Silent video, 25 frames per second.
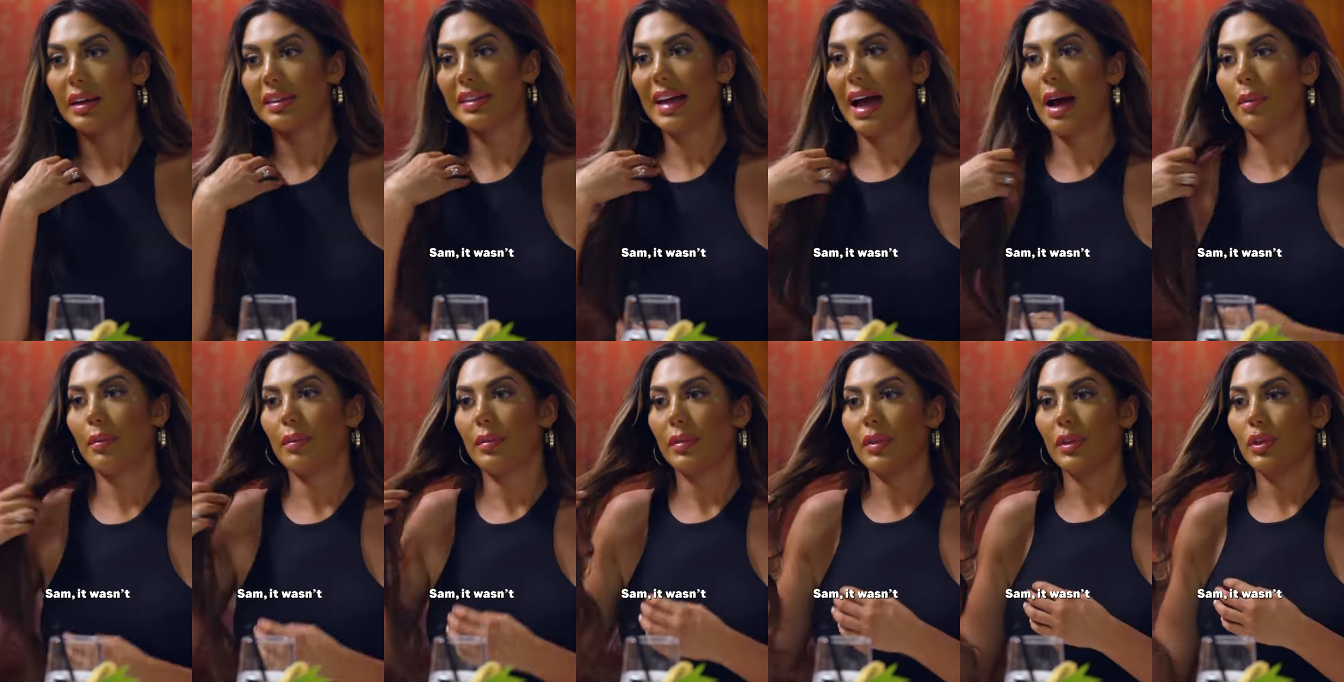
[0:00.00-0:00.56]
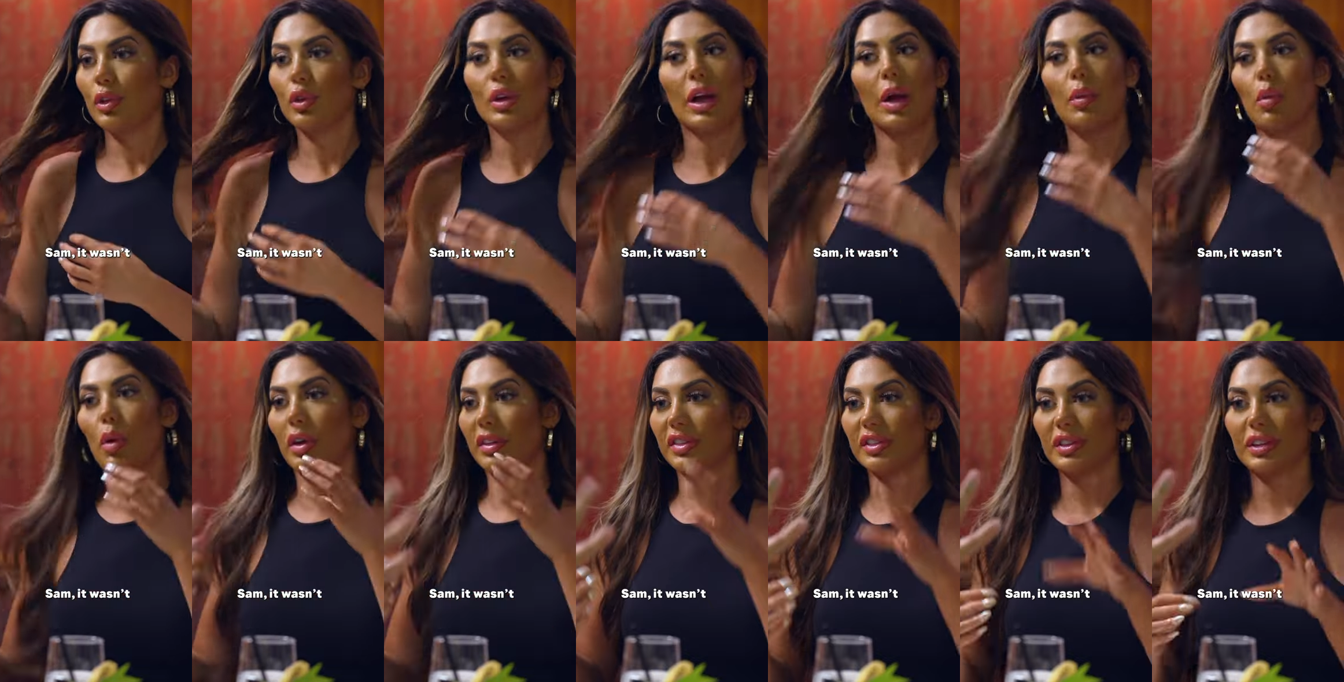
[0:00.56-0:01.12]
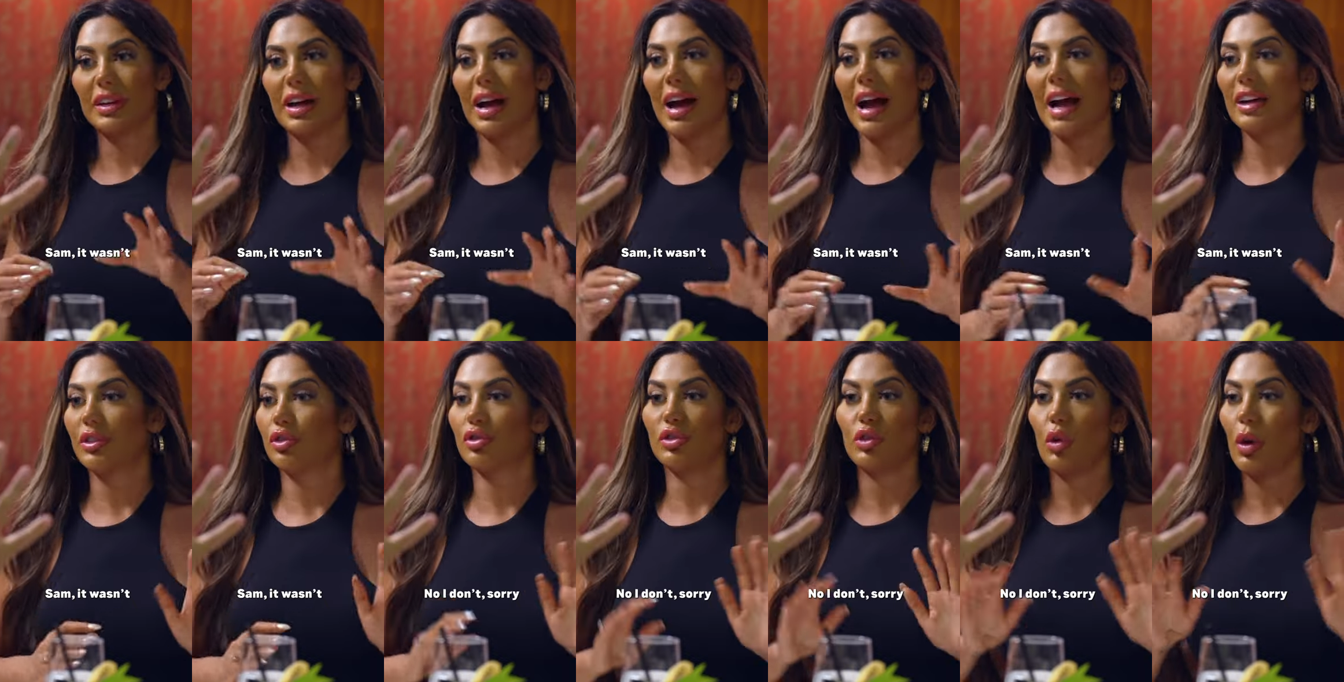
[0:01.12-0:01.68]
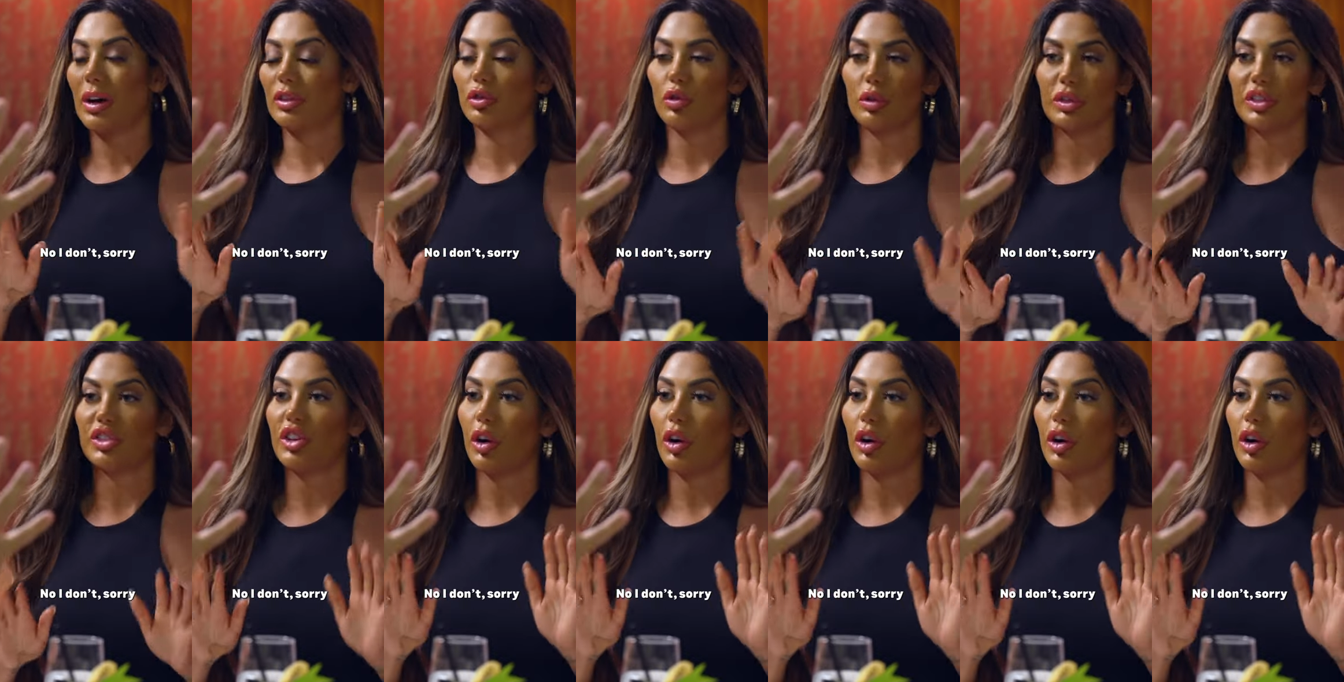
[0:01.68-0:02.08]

Sam, it wasn't. I, no, I don't.